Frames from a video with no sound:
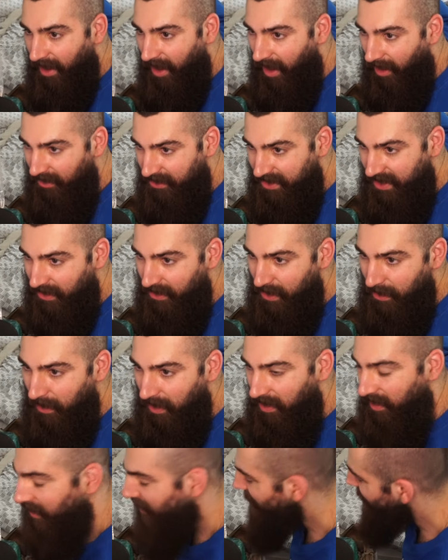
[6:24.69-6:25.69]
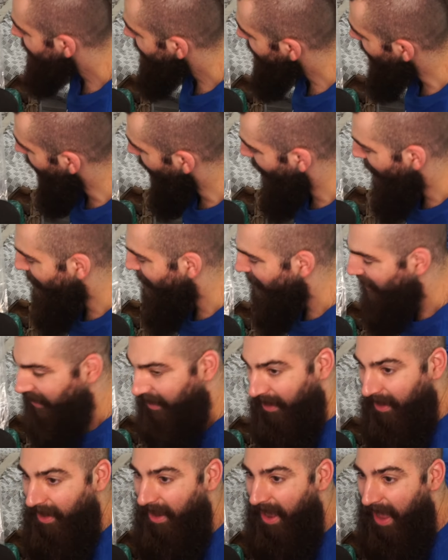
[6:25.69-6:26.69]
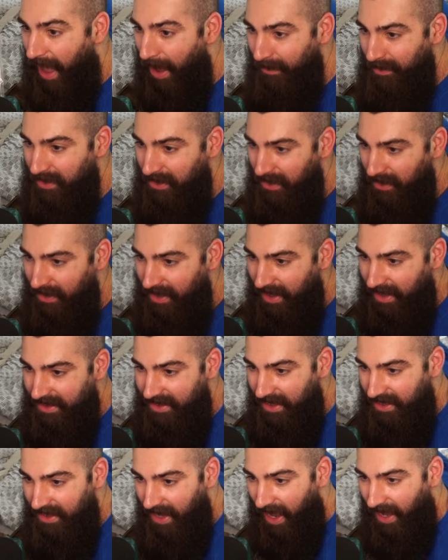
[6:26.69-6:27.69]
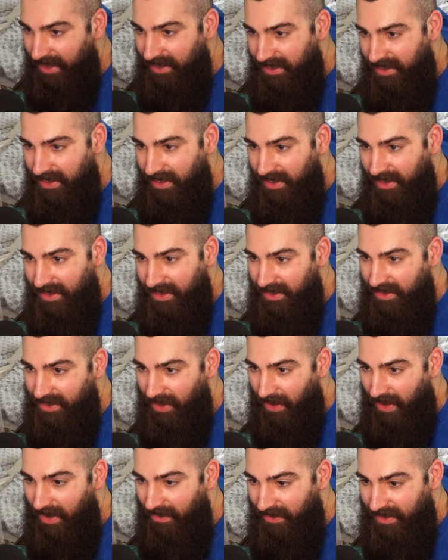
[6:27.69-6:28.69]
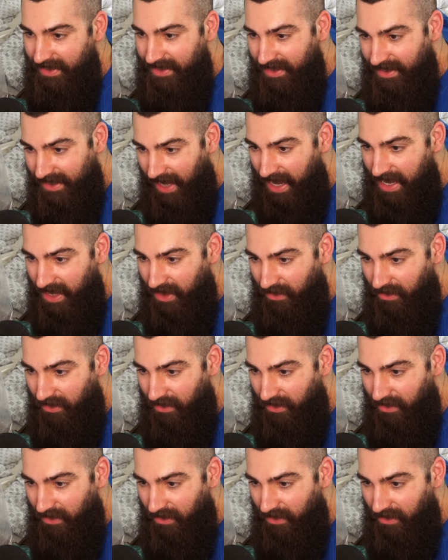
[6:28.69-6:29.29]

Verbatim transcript: I'll sell you one." So, absolutely, I said yes. So here is Skate